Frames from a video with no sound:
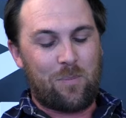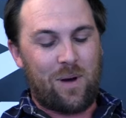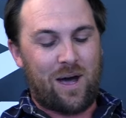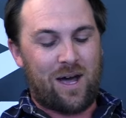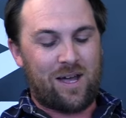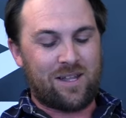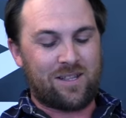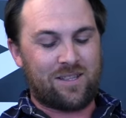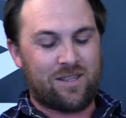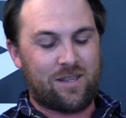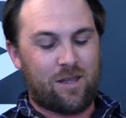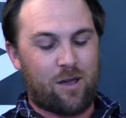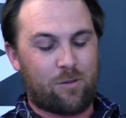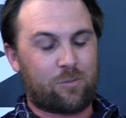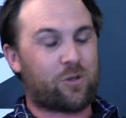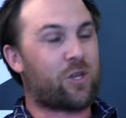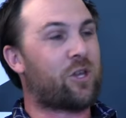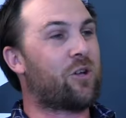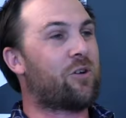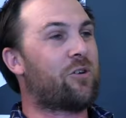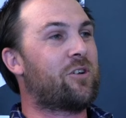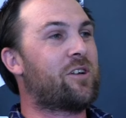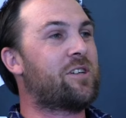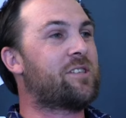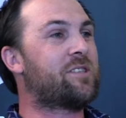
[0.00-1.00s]
but I'm
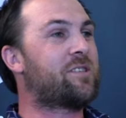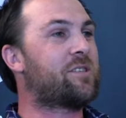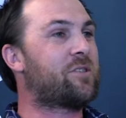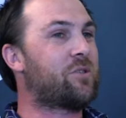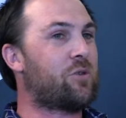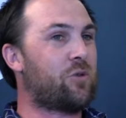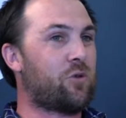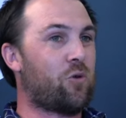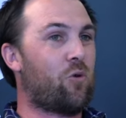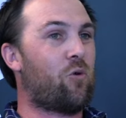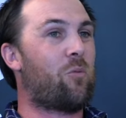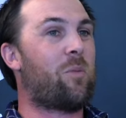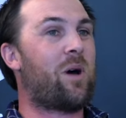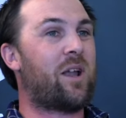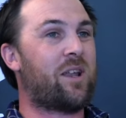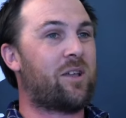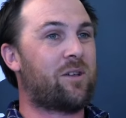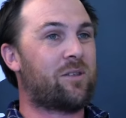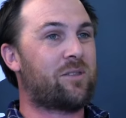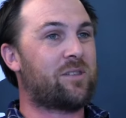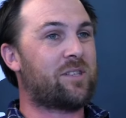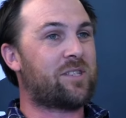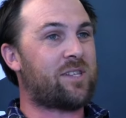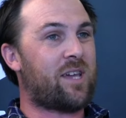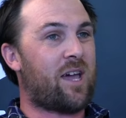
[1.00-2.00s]
curious, your money
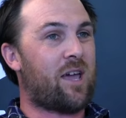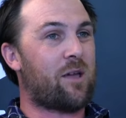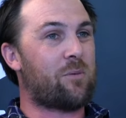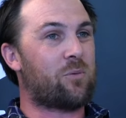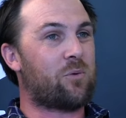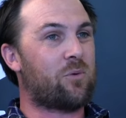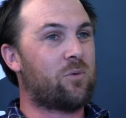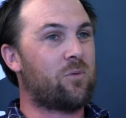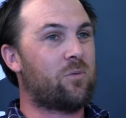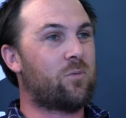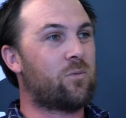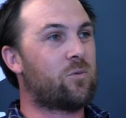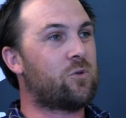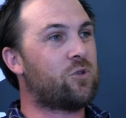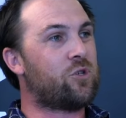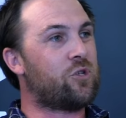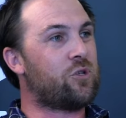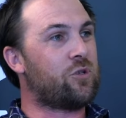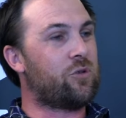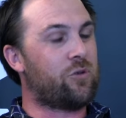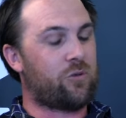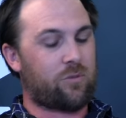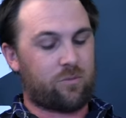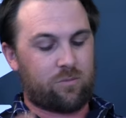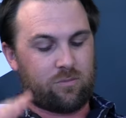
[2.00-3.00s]
on the table, would
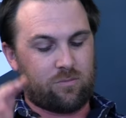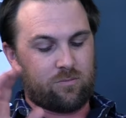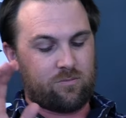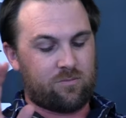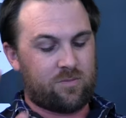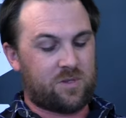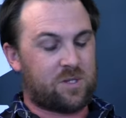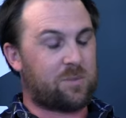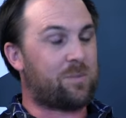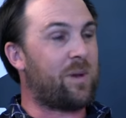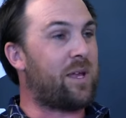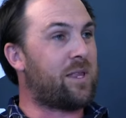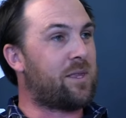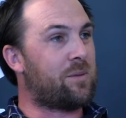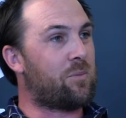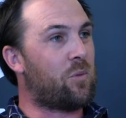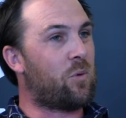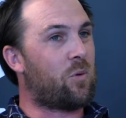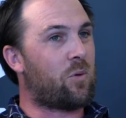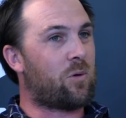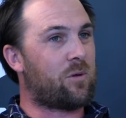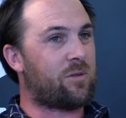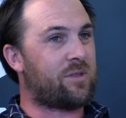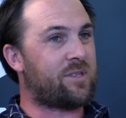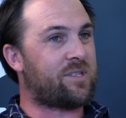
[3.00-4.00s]
you spend
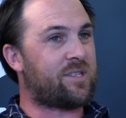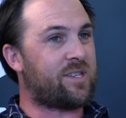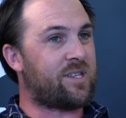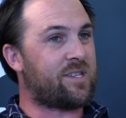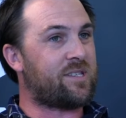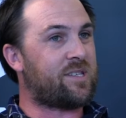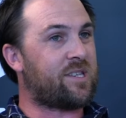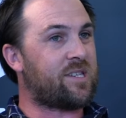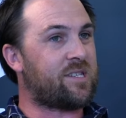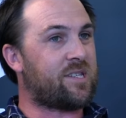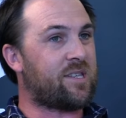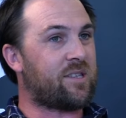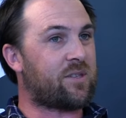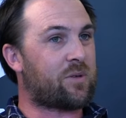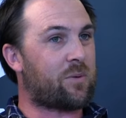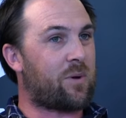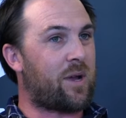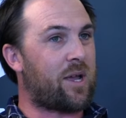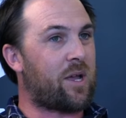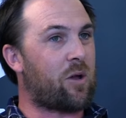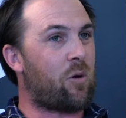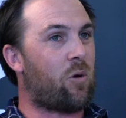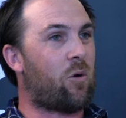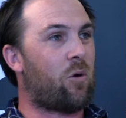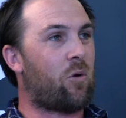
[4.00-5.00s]
more on the
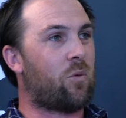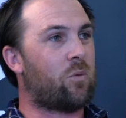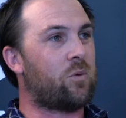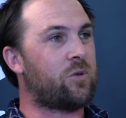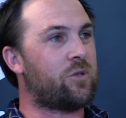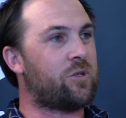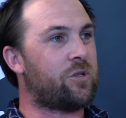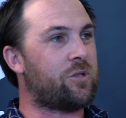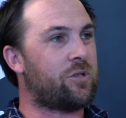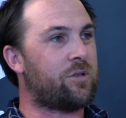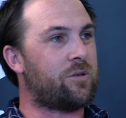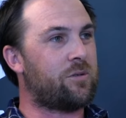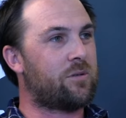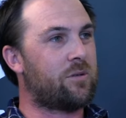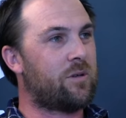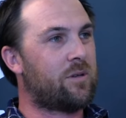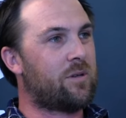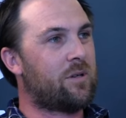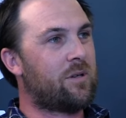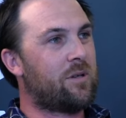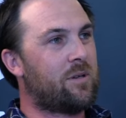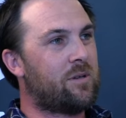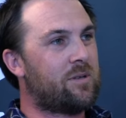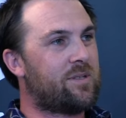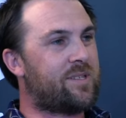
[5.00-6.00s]
C63 or would you
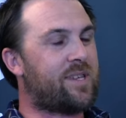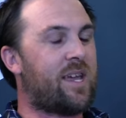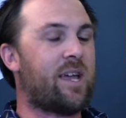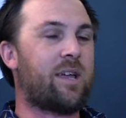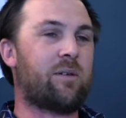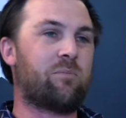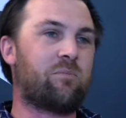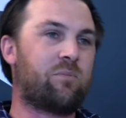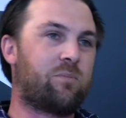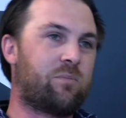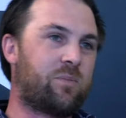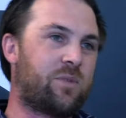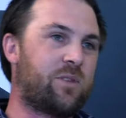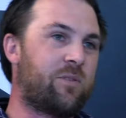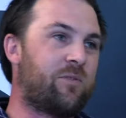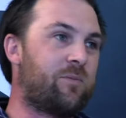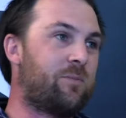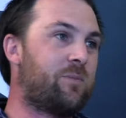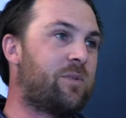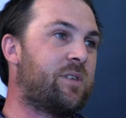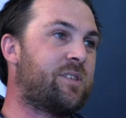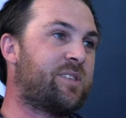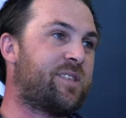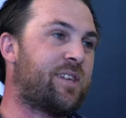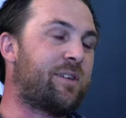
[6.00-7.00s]
say the,
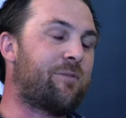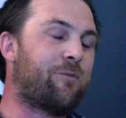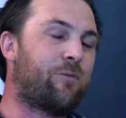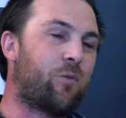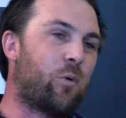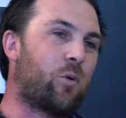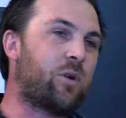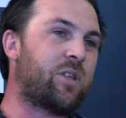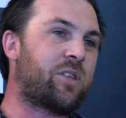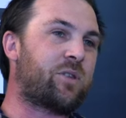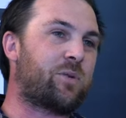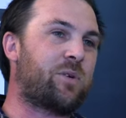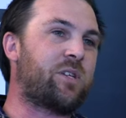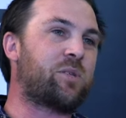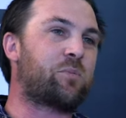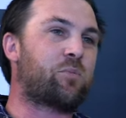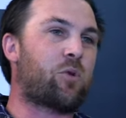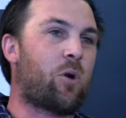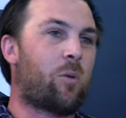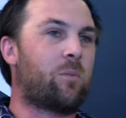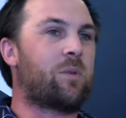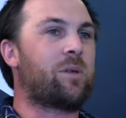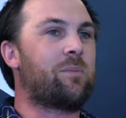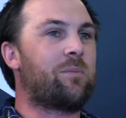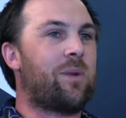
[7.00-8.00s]
the C43 is
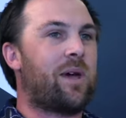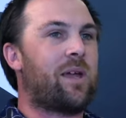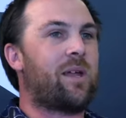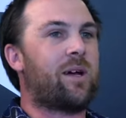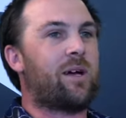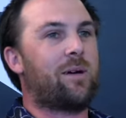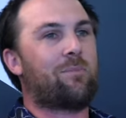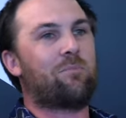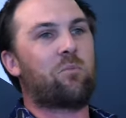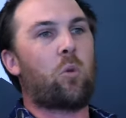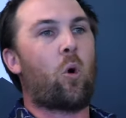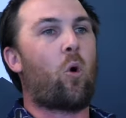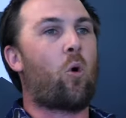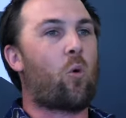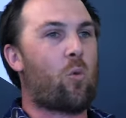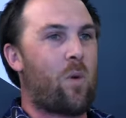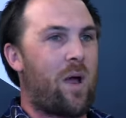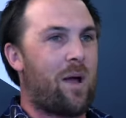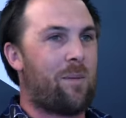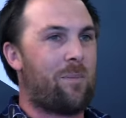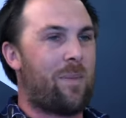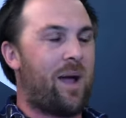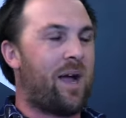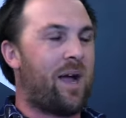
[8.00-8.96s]
probably better all round